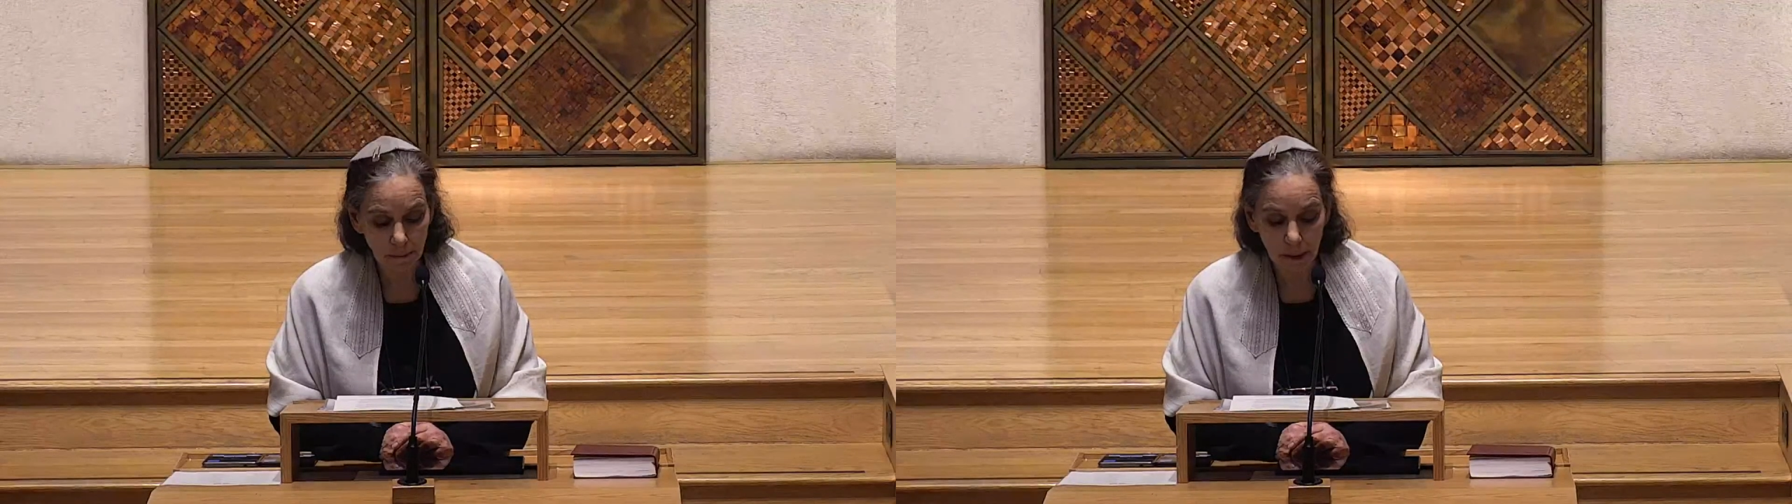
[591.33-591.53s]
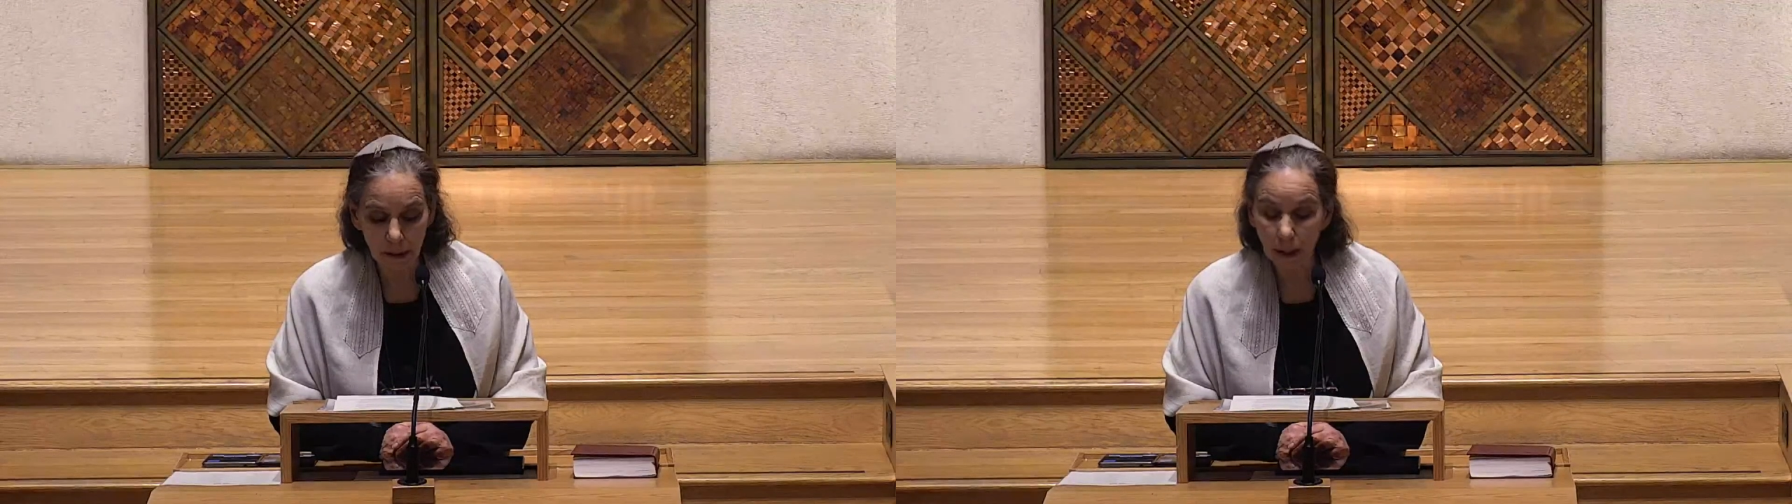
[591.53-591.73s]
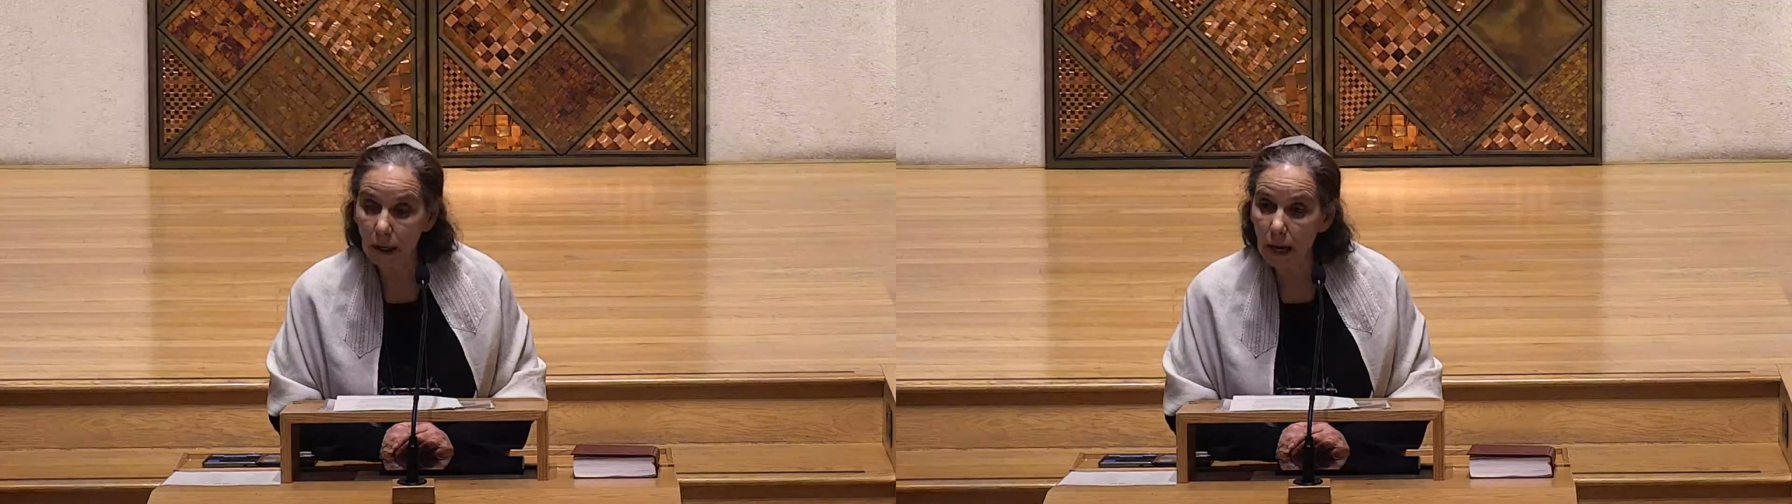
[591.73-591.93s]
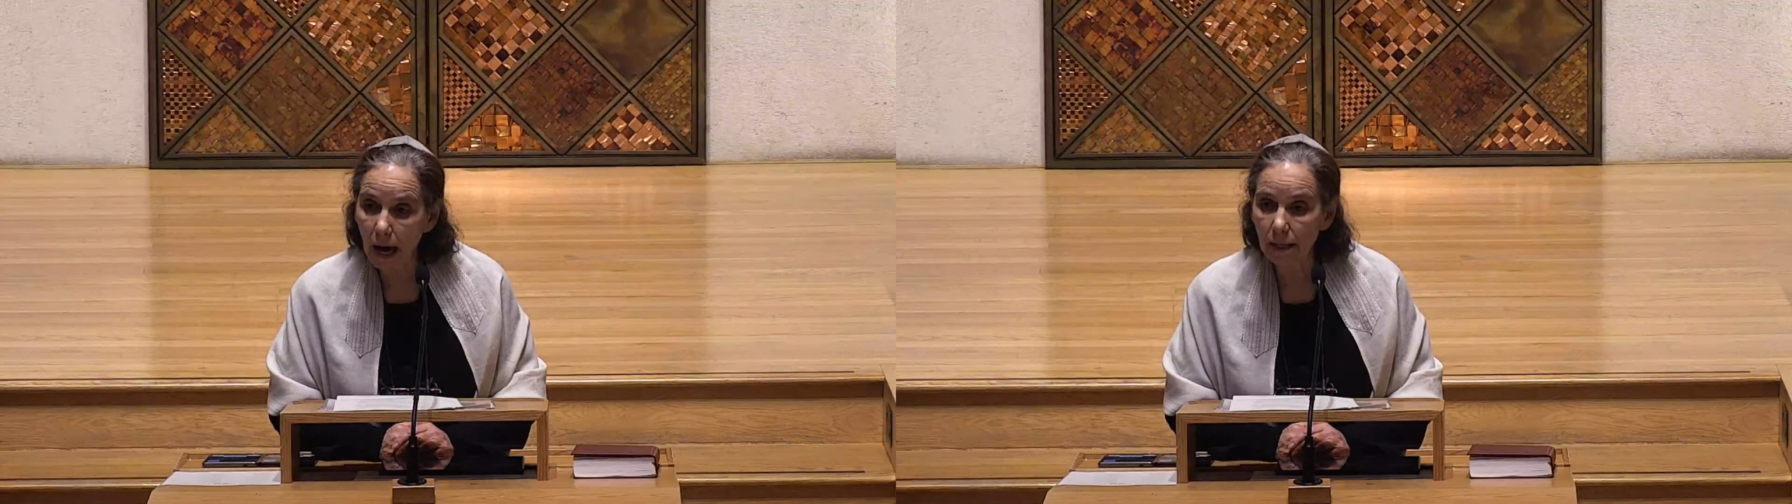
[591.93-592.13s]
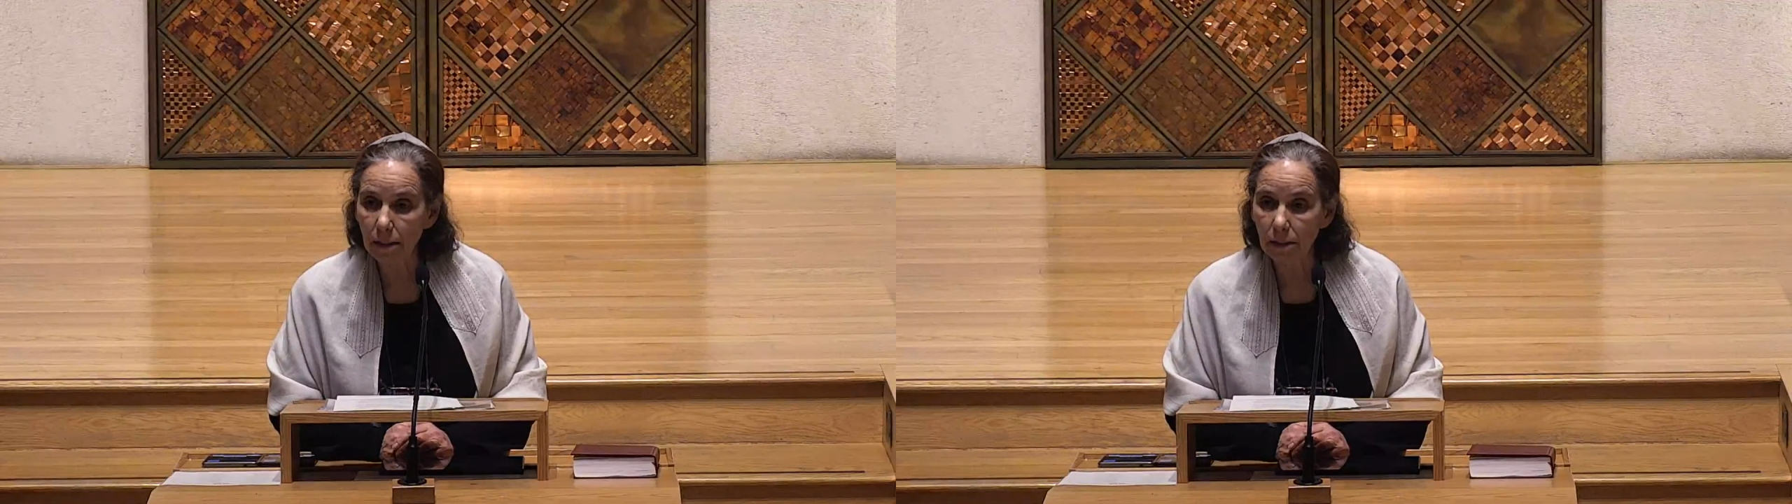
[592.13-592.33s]
being a
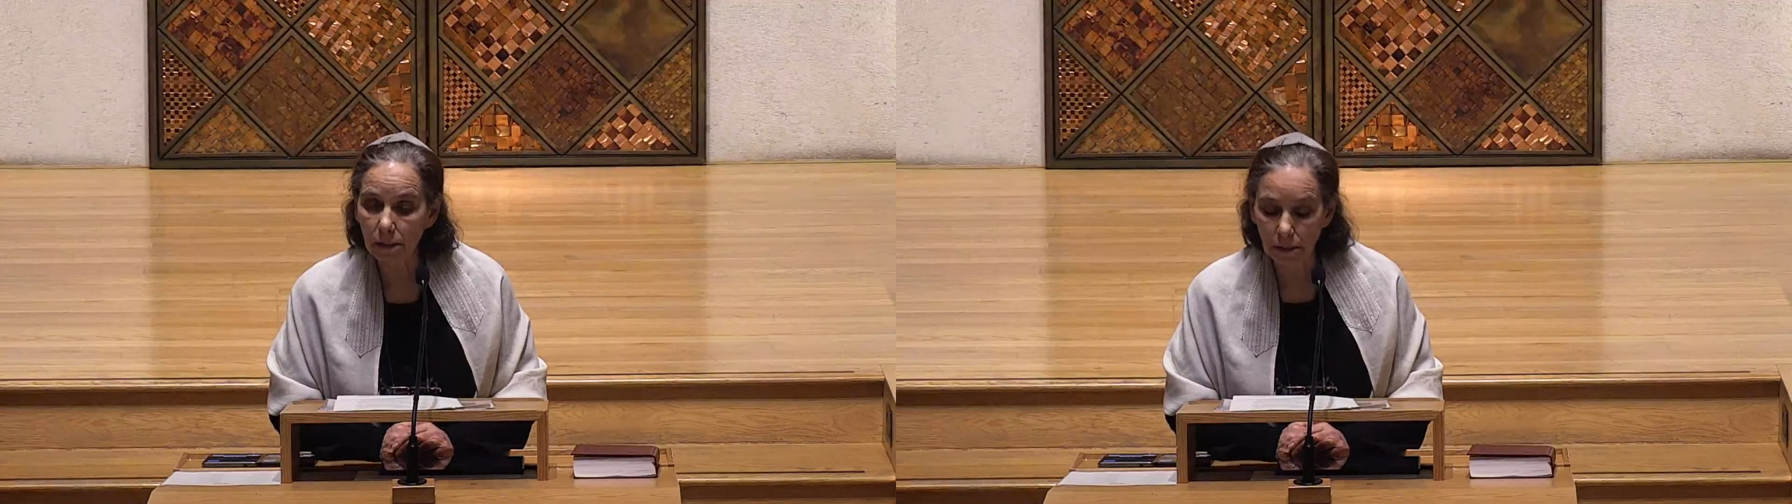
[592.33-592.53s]
light